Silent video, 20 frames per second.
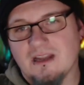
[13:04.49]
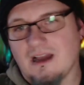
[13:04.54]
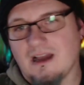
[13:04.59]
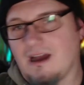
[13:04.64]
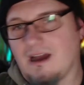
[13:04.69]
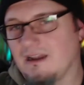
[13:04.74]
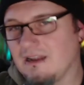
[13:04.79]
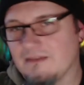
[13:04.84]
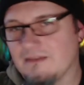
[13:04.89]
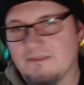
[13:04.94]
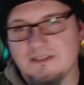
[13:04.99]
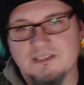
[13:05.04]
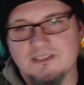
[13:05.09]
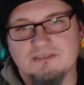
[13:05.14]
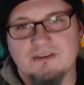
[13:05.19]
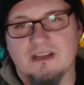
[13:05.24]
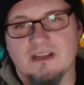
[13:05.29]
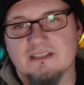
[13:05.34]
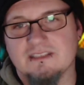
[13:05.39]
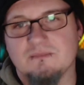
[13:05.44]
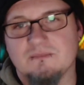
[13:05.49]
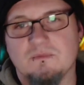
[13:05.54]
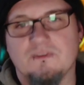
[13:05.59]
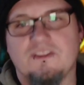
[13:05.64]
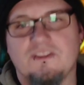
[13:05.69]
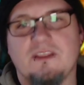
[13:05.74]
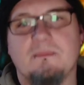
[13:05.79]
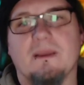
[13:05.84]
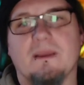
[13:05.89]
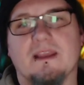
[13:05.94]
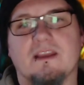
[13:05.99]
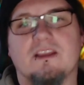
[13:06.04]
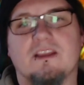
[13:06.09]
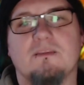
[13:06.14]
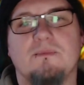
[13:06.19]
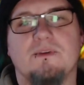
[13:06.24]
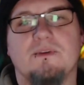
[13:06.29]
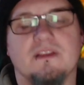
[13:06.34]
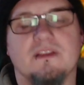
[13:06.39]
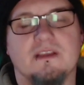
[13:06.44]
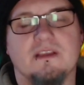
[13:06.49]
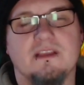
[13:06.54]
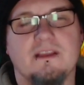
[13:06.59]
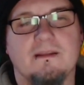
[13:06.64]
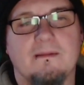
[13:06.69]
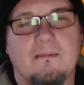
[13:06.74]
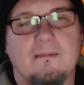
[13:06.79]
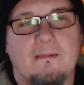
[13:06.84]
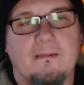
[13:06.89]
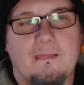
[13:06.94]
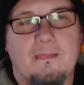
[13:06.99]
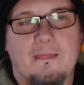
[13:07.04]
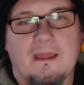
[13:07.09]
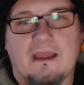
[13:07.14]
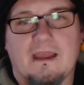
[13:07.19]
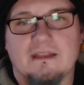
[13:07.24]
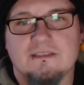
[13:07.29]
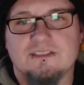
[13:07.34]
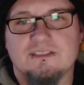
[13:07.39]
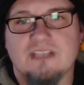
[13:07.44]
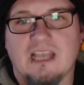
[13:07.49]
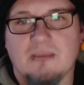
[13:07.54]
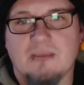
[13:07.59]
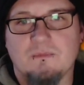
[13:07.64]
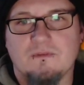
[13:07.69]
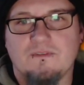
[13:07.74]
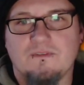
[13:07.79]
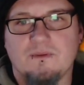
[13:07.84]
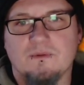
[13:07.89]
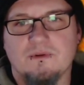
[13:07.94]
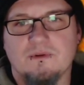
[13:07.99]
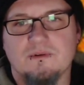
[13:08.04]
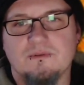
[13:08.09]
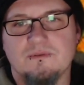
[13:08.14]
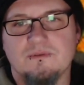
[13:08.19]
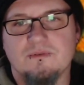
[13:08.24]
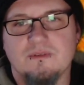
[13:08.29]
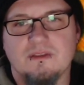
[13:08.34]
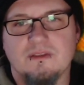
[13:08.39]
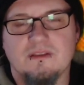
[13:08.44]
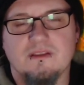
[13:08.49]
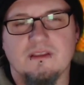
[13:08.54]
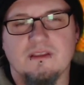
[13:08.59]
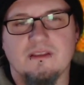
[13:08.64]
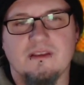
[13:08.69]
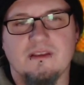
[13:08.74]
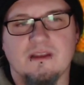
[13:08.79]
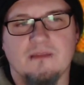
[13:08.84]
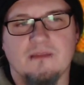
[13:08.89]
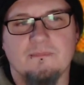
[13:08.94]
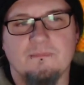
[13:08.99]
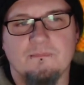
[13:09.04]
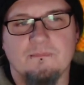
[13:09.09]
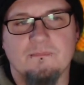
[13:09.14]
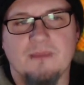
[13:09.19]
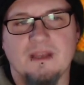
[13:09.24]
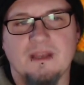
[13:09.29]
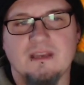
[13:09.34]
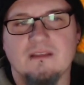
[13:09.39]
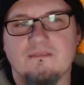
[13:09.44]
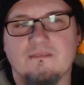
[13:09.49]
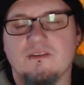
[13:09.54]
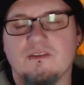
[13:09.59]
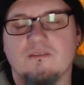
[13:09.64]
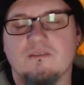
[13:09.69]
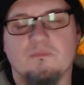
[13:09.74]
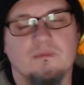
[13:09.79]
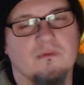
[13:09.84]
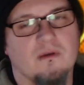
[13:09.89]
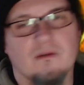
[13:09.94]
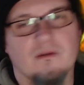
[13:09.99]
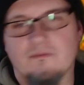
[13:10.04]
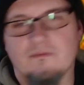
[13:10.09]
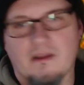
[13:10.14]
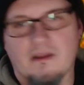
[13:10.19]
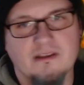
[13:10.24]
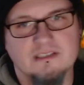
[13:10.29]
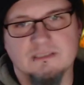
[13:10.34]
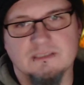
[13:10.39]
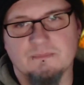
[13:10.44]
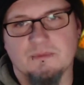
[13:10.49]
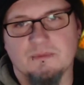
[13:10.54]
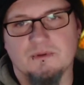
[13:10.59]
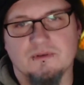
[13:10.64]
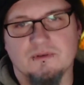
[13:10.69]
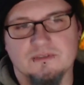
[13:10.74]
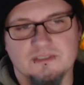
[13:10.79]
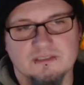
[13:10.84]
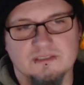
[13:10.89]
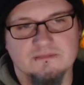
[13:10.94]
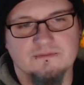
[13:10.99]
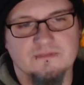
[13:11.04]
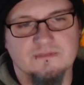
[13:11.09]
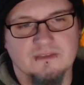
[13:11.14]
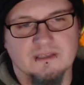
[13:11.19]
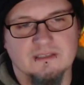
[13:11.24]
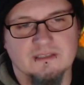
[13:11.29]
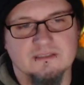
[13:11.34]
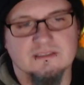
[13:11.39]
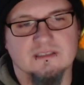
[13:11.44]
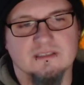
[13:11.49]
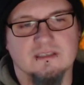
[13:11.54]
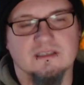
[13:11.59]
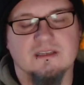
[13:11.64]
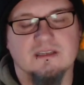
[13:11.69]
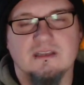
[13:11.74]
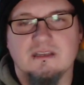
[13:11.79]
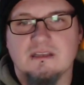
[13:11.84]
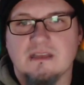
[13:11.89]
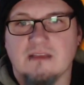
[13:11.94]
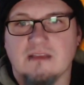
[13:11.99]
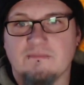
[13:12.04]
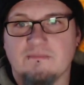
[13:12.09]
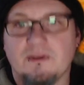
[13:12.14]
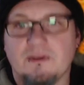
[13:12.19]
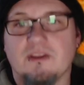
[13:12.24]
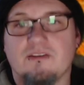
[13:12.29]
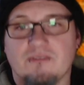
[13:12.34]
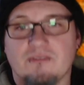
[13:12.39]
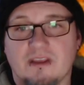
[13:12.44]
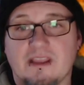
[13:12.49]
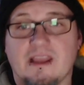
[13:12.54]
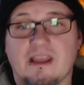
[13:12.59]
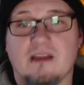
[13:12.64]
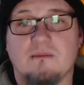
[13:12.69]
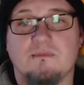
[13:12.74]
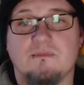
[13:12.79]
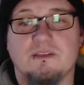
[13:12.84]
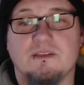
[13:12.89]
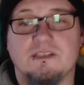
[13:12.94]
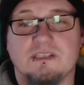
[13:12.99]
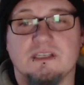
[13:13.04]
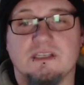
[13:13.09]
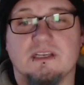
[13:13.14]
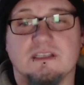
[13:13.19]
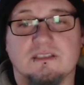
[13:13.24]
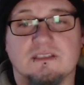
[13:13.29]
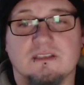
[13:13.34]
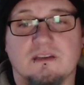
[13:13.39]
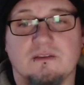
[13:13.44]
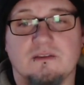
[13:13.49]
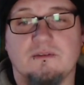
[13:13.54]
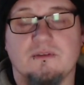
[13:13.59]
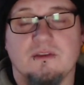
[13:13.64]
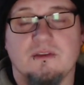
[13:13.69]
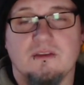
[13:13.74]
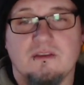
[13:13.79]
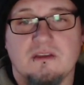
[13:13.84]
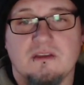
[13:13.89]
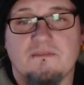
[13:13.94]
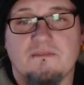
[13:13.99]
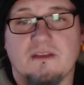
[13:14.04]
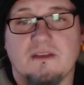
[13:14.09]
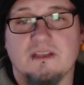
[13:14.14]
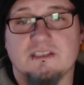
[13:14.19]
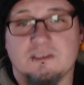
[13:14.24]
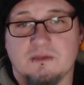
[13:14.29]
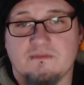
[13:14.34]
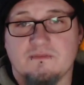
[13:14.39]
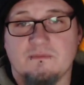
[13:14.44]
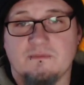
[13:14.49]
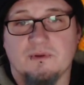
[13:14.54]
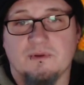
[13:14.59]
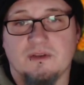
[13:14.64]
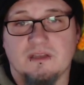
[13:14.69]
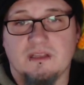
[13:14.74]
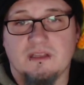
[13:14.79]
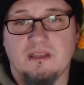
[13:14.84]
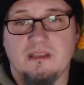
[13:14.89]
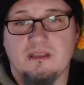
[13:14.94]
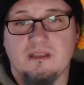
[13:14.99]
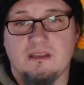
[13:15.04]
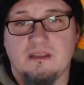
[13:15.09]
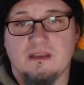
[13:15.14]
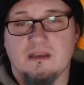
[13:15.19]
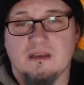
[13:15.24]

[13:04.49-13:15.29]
I love interacting with the maker community and chatting with you all. Many of you are very supportive and been a great help this year. So thanks to everybody.